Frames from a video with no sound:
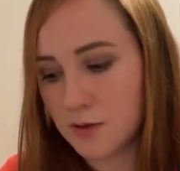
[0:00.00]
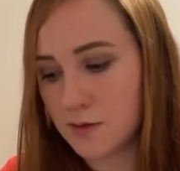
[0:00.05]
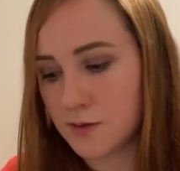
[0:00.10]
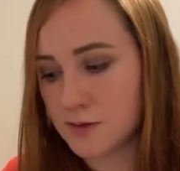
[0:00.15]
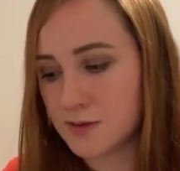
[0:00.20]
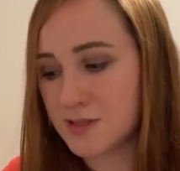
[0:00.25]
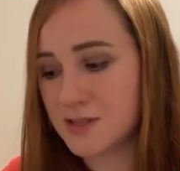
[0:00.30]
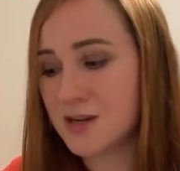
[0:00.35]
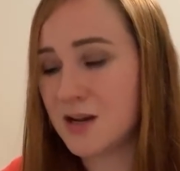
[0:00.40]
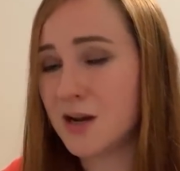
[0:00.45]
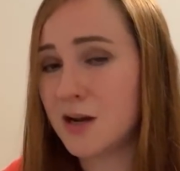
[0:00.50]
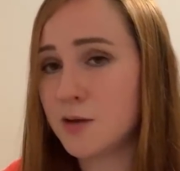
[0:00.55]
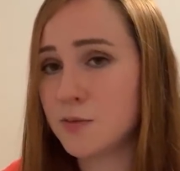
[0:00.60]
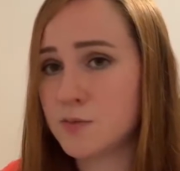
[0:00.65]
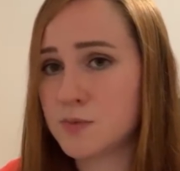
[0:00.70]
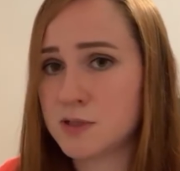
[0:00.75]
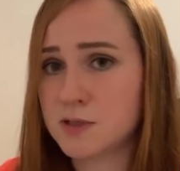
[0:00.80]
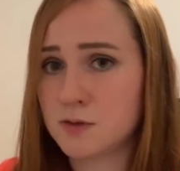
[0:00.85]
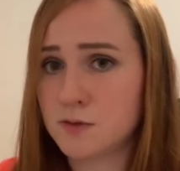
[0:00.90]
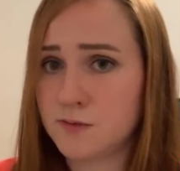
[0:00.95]
the
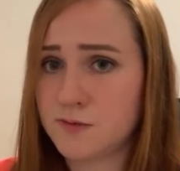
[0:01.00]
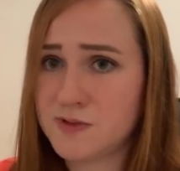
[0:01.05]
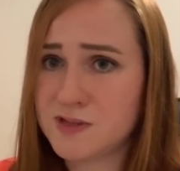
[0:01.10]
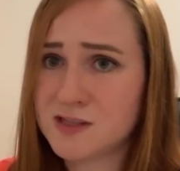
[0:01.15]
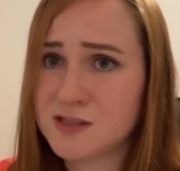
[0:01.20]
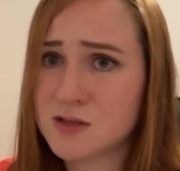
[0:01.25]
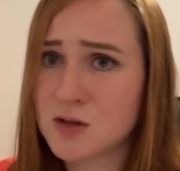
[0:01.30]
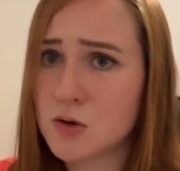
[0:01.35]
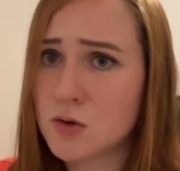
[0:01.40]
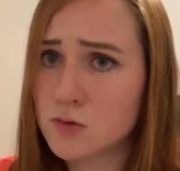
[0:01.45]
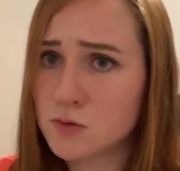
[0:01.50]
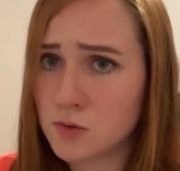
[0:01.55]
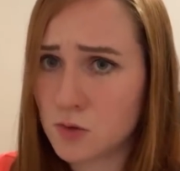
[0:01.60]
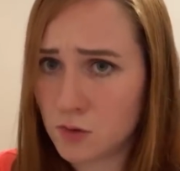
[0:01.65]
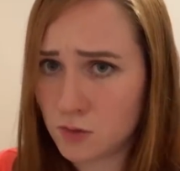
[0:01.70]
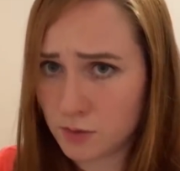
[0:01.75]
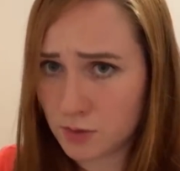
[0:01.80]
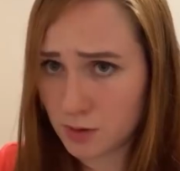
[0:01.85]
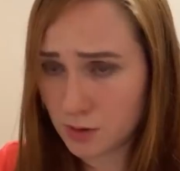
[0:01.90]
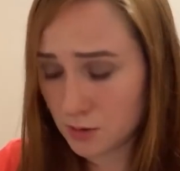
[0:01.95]
times of so
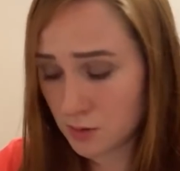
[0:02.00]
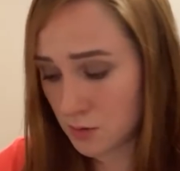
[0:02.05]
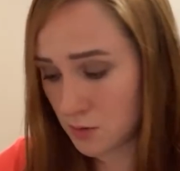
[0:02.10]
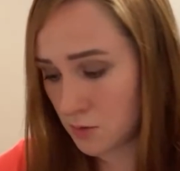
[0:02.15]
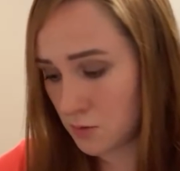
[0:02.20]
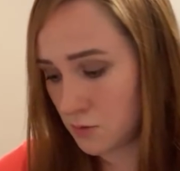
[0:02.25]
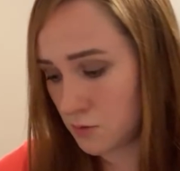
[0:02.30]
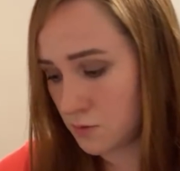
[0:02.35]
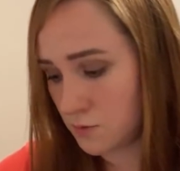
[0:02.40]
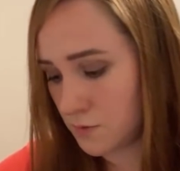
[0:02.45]
long ago.